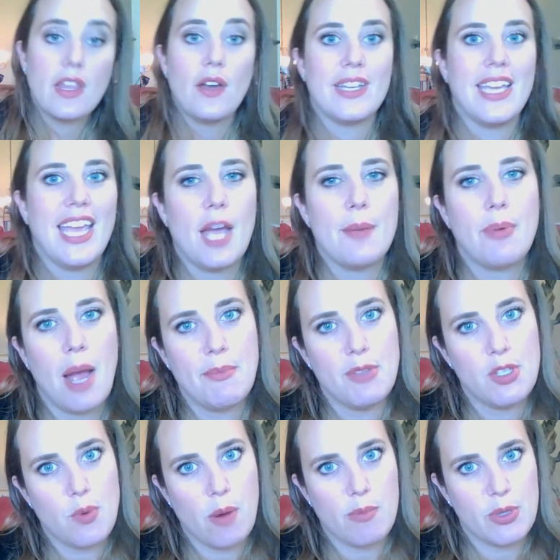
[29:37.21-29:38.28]
Okay, I
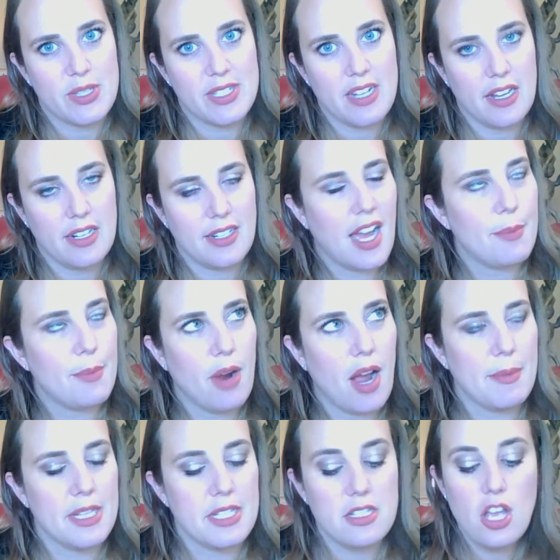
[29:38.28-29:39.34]
promise we're almost done. I
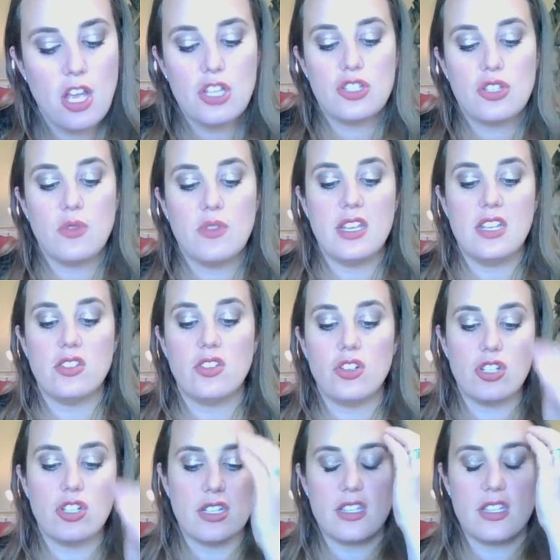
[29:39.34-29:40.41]
promise. So these
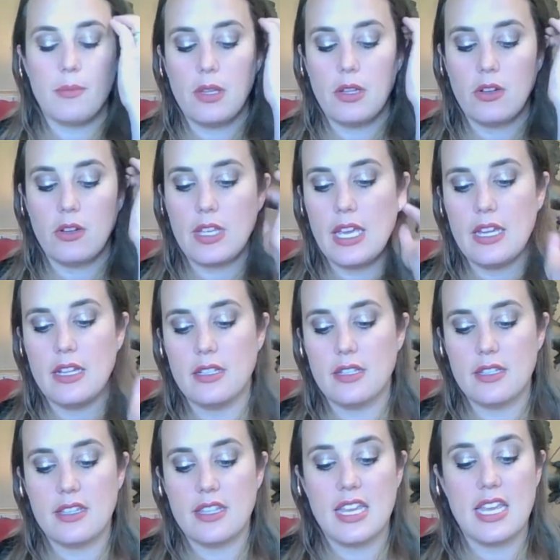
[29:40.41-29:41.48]
are just some little
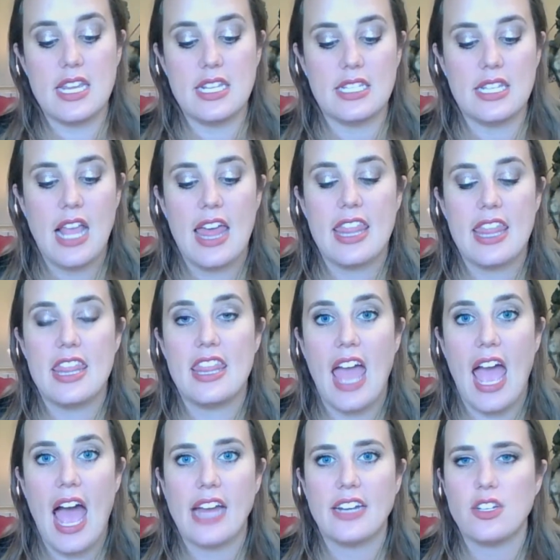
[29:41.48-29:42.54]
kits, things
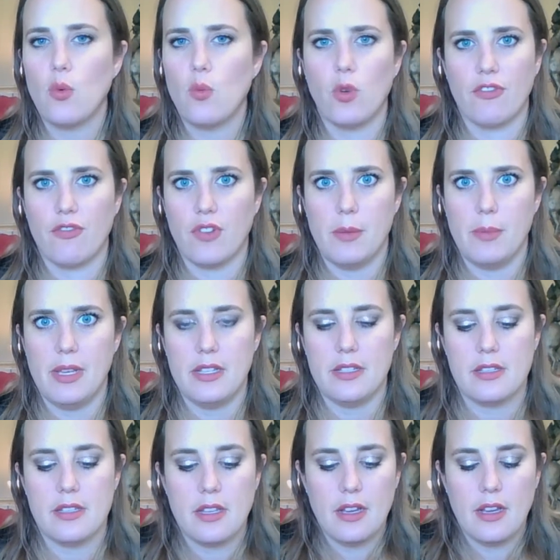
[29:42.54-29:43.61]
that were
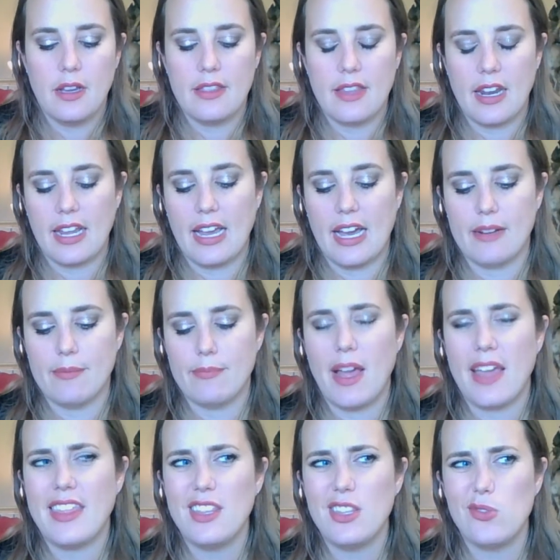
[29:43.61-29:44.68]
freebies that I got.
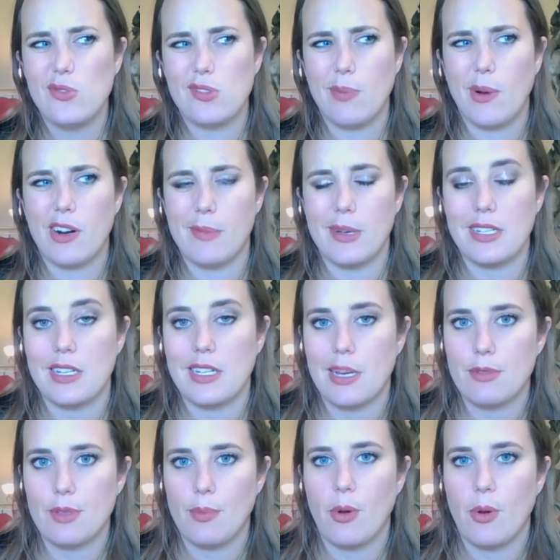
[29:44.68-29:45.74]
I think this was part of my 10 times the